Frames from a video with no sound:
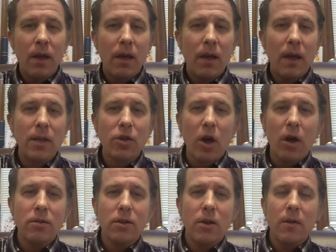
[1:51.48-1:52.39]

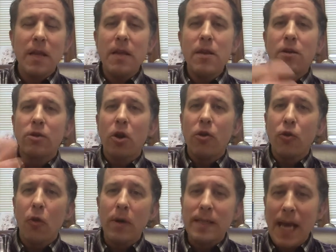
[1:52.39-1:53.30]
Then there's
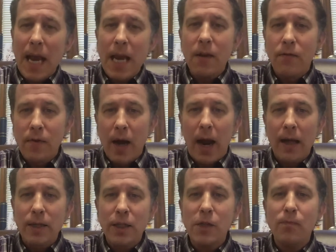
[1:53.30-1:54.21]
authoritative
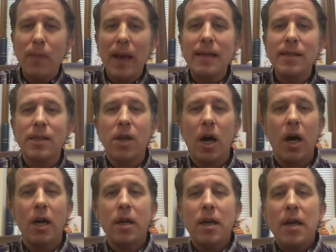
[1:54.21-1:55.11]
knowledge. It's based
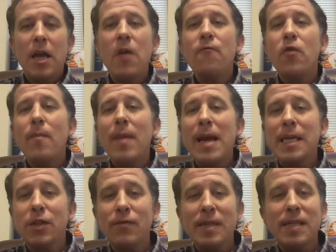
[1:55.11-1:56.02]
on
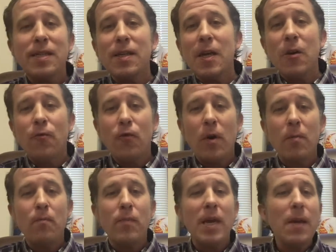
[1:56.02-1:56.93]
information received
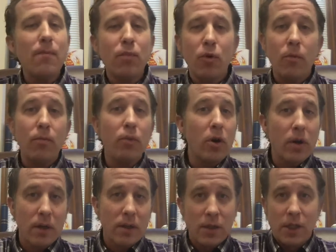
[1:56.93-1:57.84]
from people,
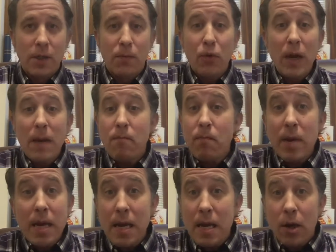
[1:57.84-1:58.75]
books, a supreme
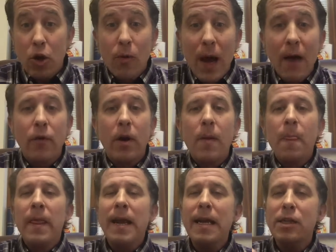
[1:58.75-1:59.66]
being, whoever.
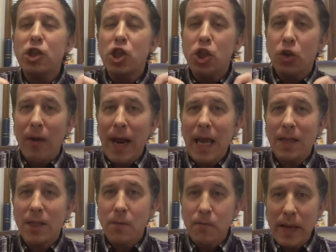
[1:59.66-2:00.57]
Its
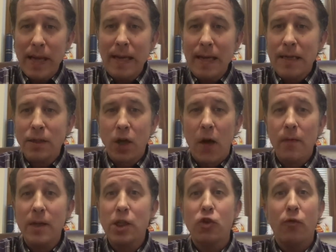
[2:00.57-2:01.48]
strength depends on
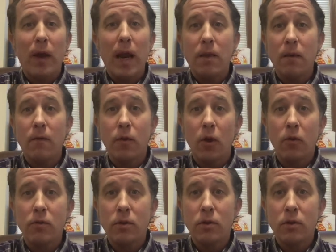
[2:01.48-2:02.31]
the strength of those